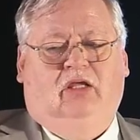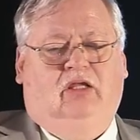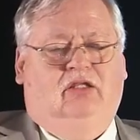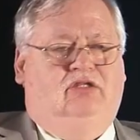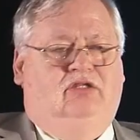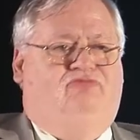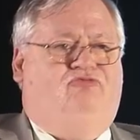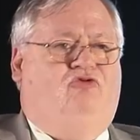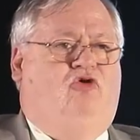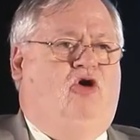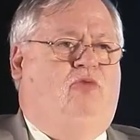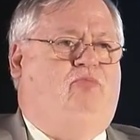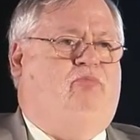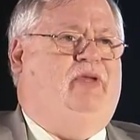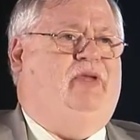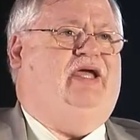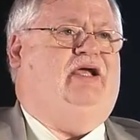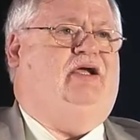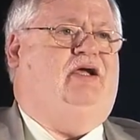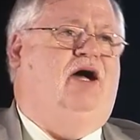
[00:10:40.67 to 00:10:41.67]
The 4
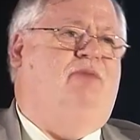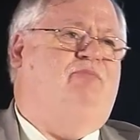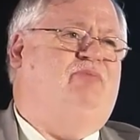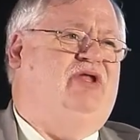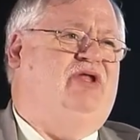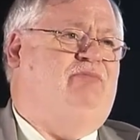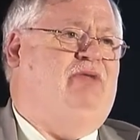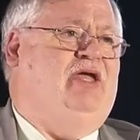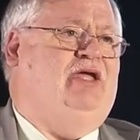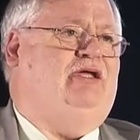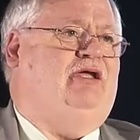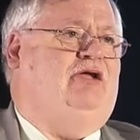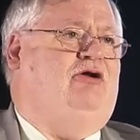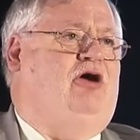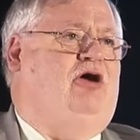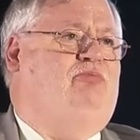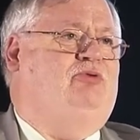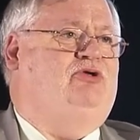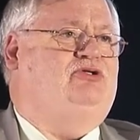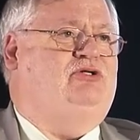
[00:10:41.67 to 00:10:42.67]
big company making
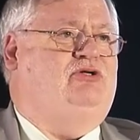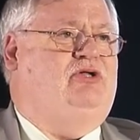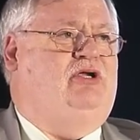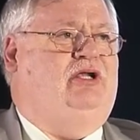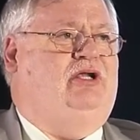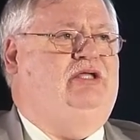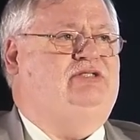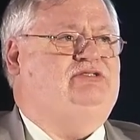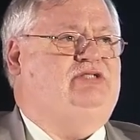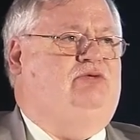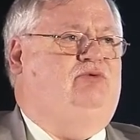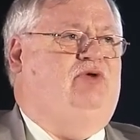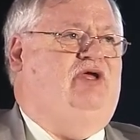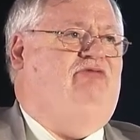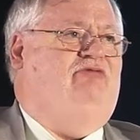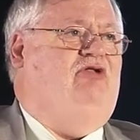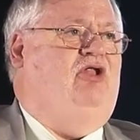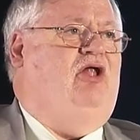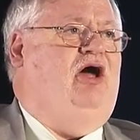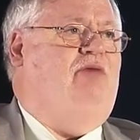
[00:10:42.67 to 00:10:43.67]
opportunities, and we
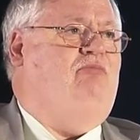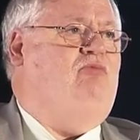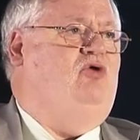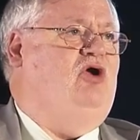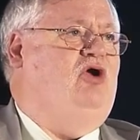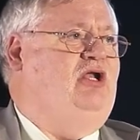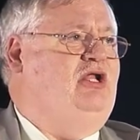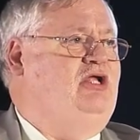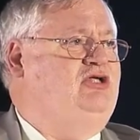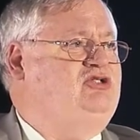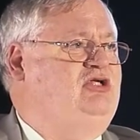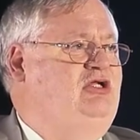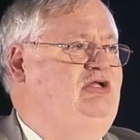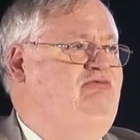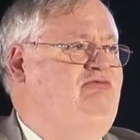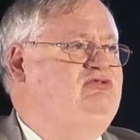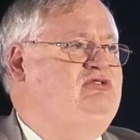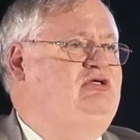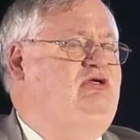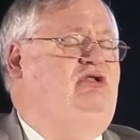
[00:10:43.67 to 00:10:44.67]
have a lot more
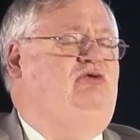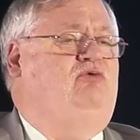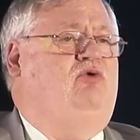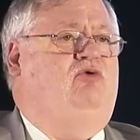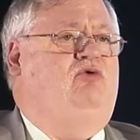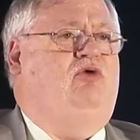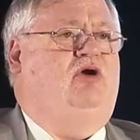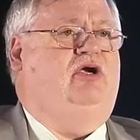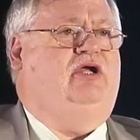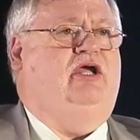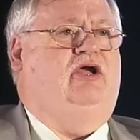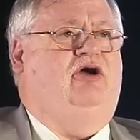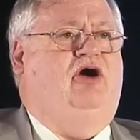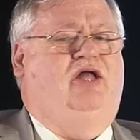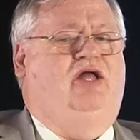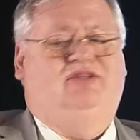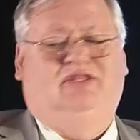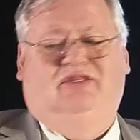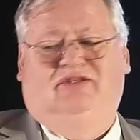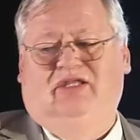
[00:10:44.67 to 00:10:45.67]
initiatives that we're working
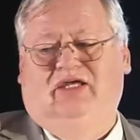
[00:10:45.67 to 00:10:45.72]
on than